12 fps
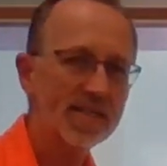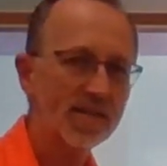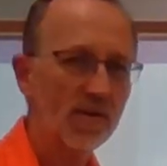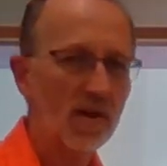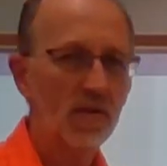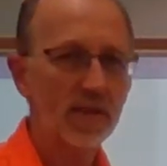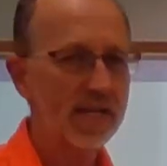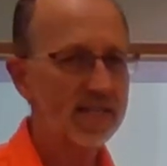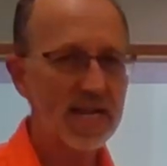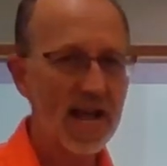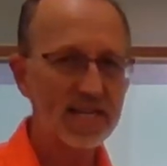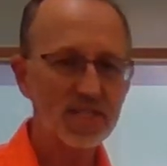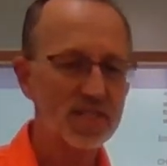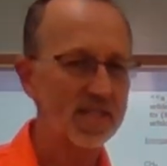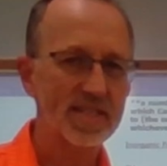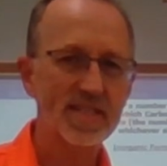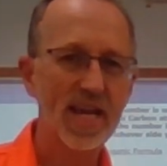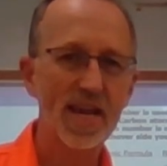they're only attached to
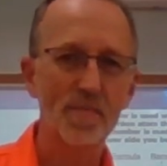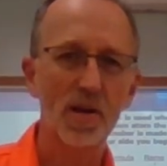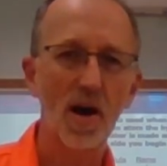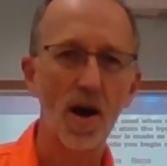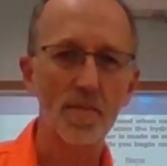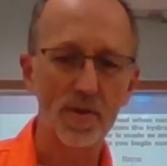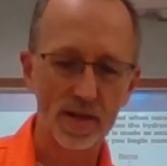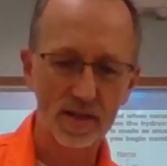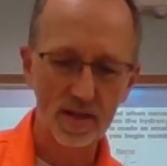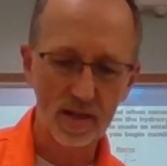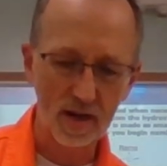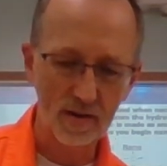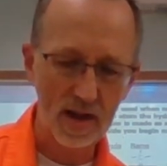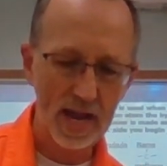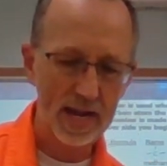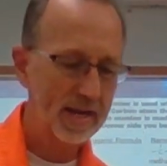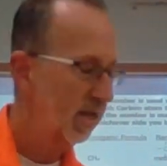the same carbon. All right,